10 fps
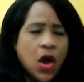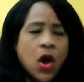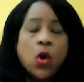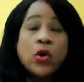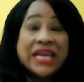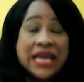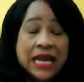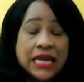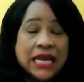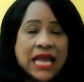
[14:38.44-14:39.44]

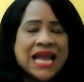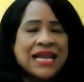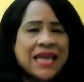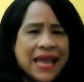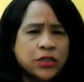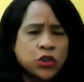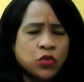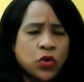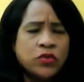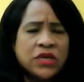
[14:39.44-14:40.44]
Organic and
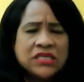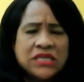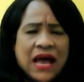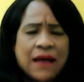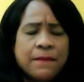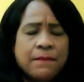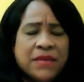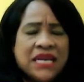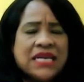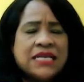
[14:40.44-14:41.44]
natural does not
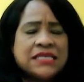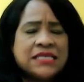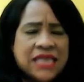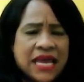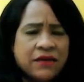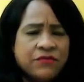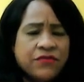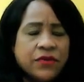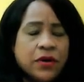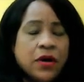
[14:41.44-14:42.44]
mean safe.
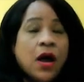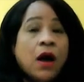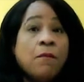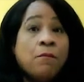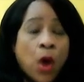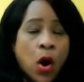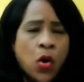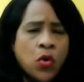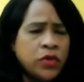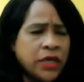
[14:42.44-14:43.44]

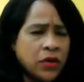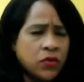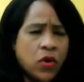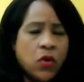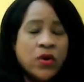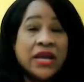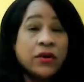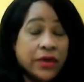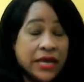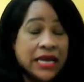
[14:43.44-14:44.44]
Mold can grow in
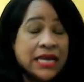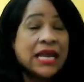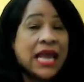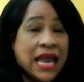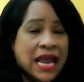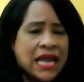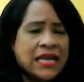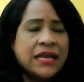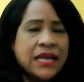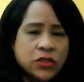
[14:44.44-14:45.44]
organic and
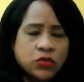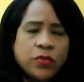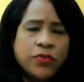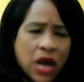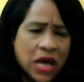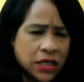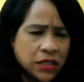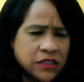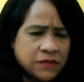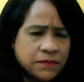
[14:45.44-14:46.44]
natural
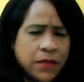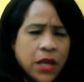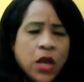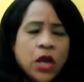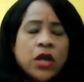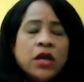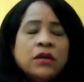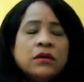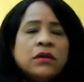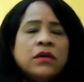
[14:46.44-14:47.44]
products.
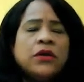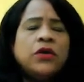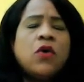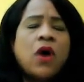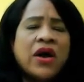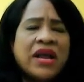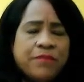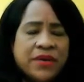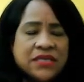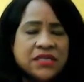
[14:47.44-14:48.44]
You are a
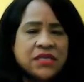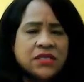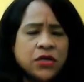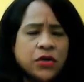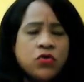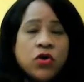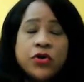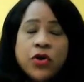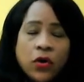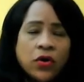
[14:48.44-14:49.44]
business. You are
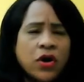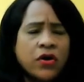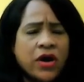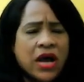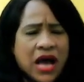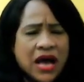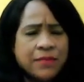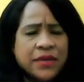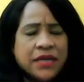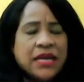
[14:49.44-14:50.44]
no longer a
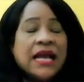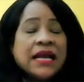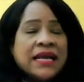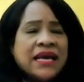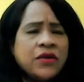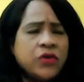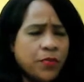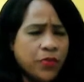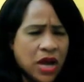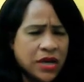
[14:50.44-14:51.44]
hobby. Getting your
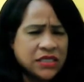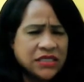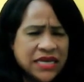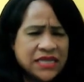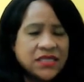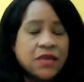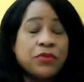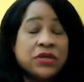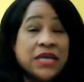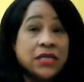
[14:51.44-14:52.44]
products tested
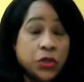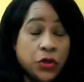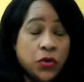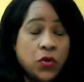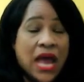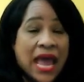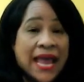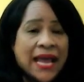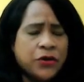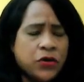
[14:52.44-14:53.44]
protects you
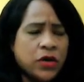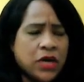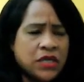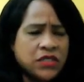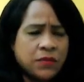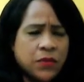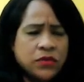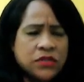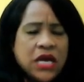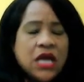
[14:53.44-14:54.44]
and your
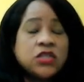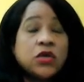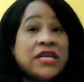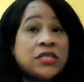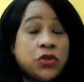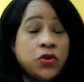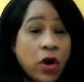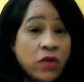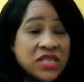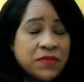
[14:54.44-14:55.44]
customers. So it's
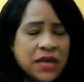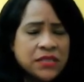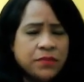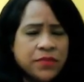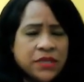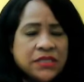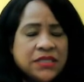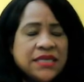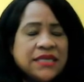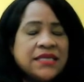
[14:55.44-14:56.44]
your
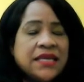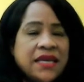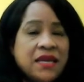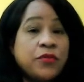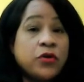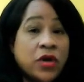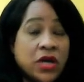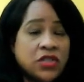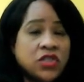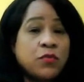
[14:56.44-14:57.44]
responsibility to keep your
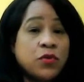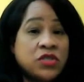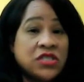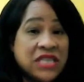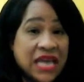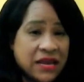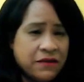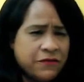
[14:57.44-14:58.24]
customers safe.